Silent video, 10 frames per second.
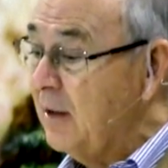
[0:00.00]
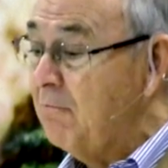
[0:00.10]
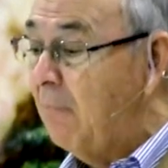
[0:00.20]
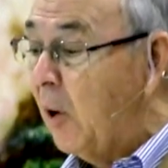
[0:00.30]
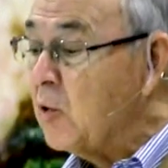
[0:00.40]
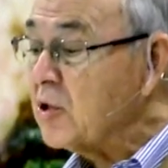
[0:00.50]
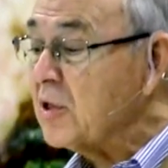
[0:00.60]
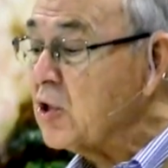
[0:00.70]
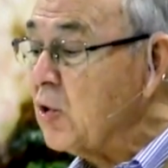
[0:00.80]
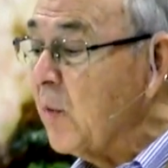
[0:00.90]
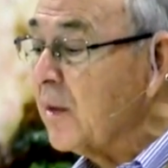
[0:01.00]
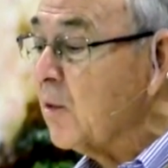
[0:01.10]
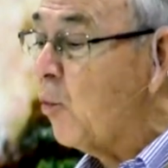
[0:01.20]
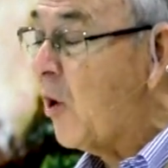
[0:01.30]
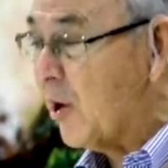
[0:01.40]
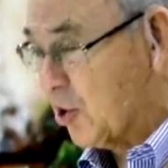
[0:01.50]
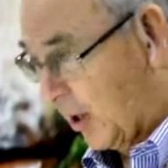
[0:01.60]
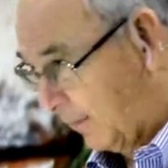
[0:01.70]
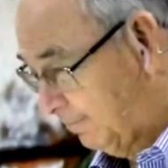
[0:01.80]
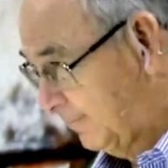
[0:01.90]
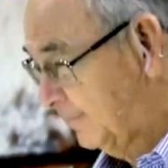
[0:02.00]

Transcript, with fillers: in Moses doing the washing,